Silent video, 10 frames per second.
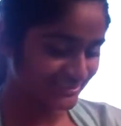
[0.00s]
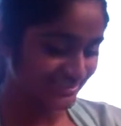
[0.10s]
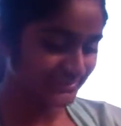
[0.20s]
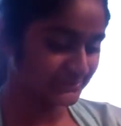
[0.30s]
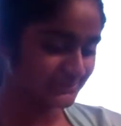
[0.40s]
in
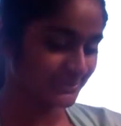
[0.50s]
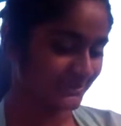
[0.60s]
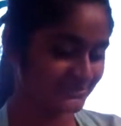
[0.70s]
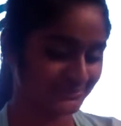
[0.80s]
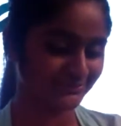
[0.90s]
those
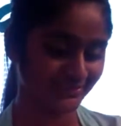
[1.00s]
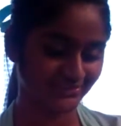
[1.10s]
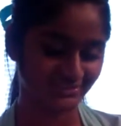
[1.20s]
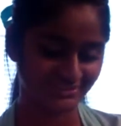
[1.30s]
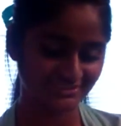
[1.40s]
western
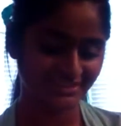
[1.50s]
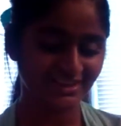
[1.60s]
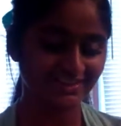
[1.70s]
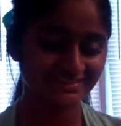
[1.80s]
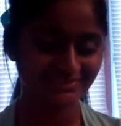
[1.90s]
rivers.
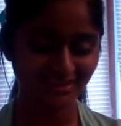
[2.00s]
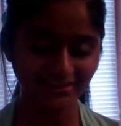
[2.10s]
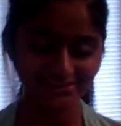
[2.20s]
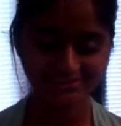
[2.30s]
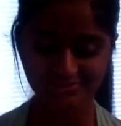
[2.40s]

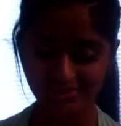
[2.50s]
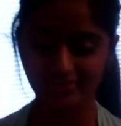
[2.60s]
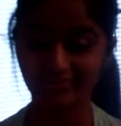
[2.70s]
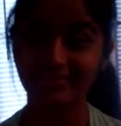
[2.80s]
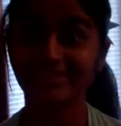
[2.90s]
Studies
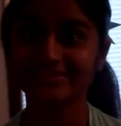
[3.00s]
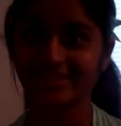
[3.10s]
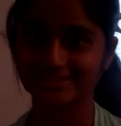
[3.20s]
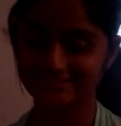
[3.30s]
show that